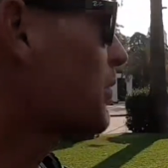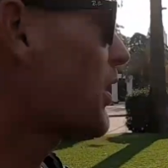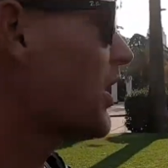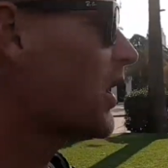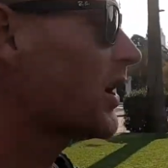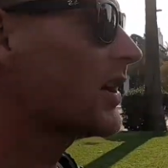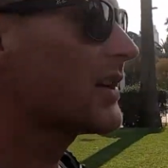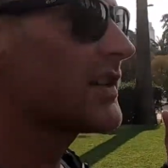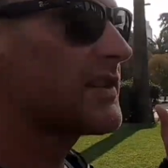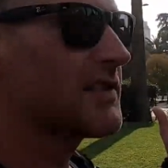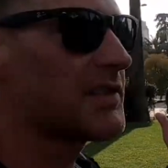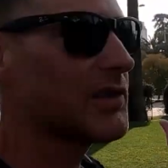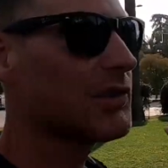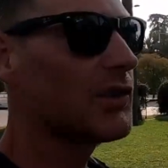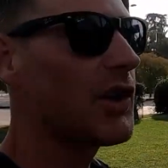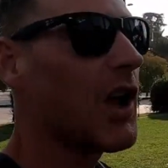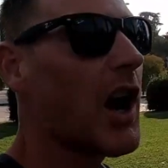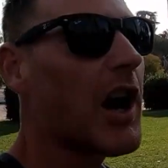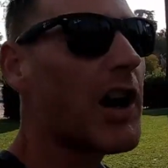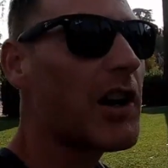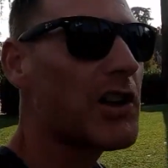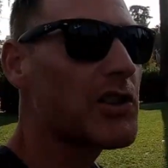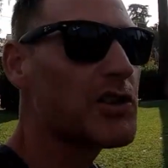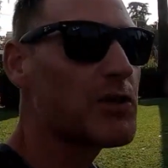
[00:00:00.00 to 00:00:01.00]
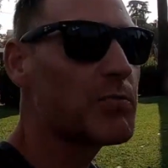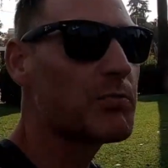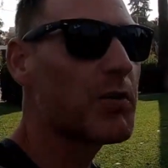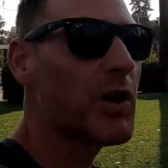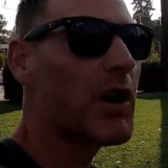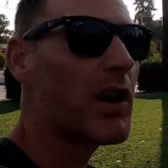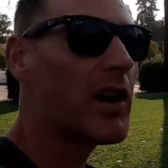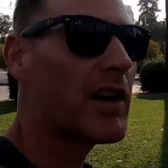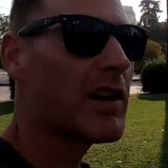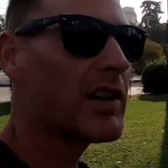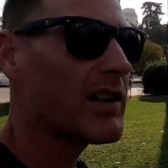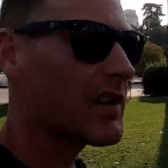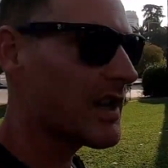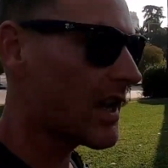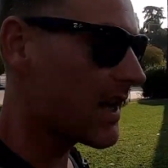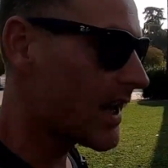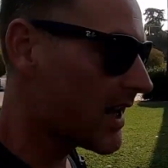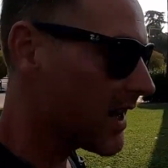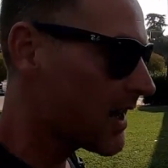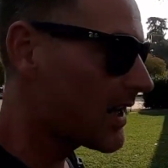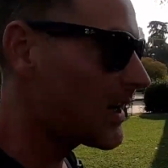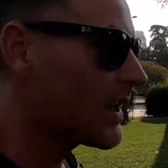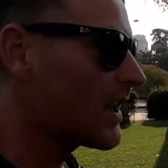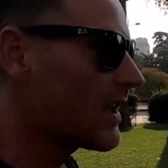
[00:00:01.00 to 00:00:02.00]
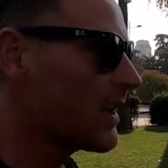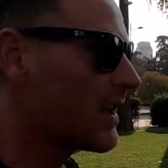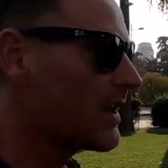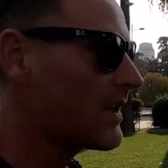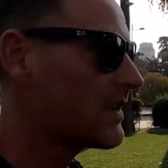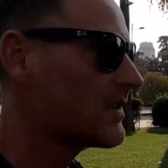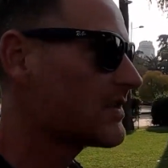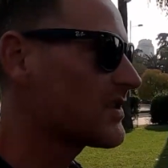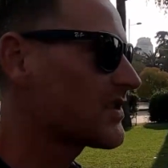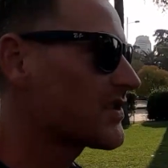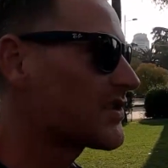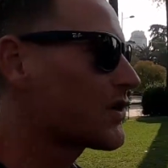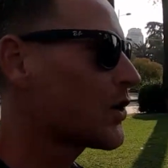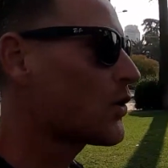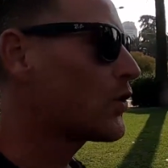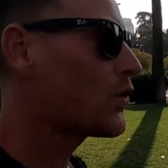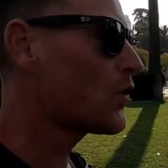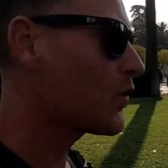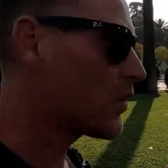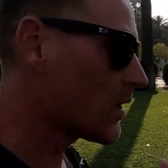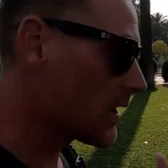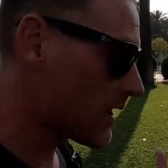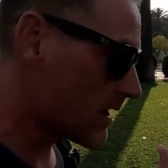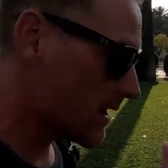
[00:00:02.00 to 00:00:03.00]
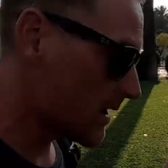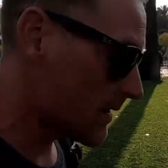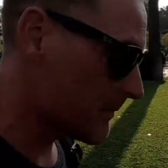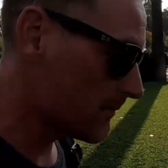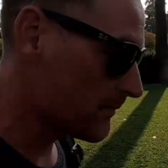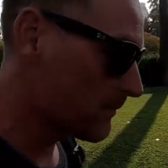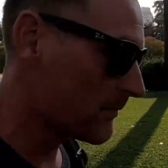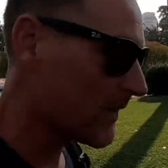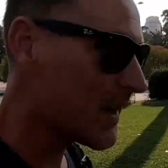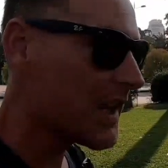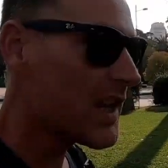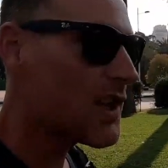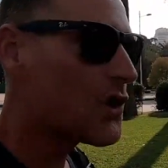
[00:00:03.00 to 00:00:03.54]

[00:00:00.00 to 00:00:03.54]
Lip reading: park. It's a large park, and it's so